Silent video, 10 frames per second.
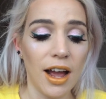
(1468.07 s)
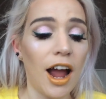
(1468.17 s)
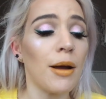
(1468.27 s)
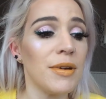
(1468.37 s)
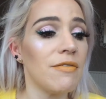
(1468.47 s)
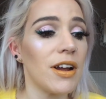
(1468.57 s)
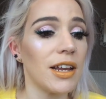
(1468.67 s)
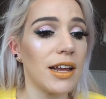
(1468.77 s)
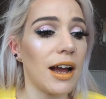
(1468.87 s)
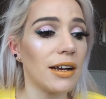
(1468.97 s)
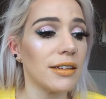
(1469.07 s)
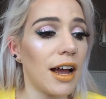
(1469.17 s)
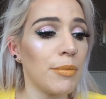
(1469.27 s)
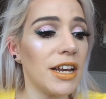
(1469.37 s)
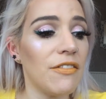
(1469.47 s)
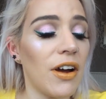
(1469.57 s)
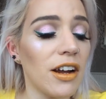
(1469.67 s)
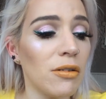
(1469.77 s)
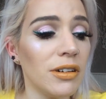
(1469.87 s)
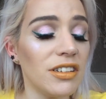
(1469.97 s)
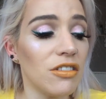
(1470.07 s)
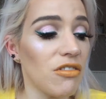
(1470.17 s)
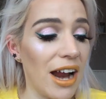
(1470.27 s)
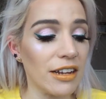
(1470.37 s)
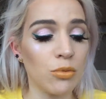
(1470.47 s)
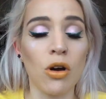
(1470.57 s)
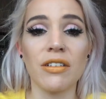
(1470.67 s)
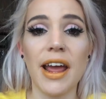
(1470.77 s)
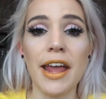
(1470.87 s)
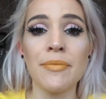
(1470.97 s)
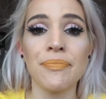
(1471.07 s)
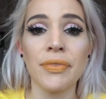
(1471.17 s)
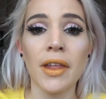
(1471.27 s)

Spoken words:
I mean, really, guys. I mean, if I go into Greg's one day